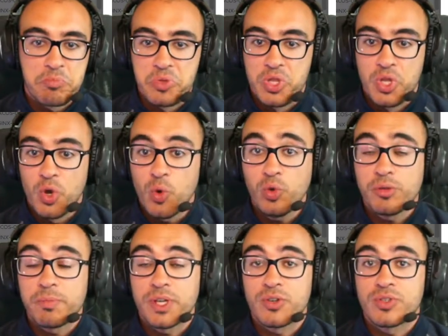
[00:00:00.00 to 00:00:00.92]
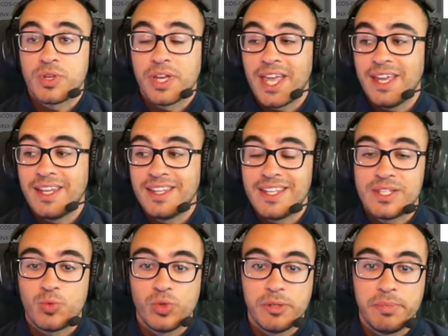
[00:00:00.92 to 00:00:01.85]
node, because again, this
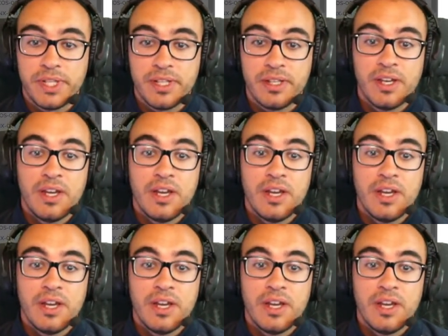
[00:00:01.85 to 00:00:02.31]
will be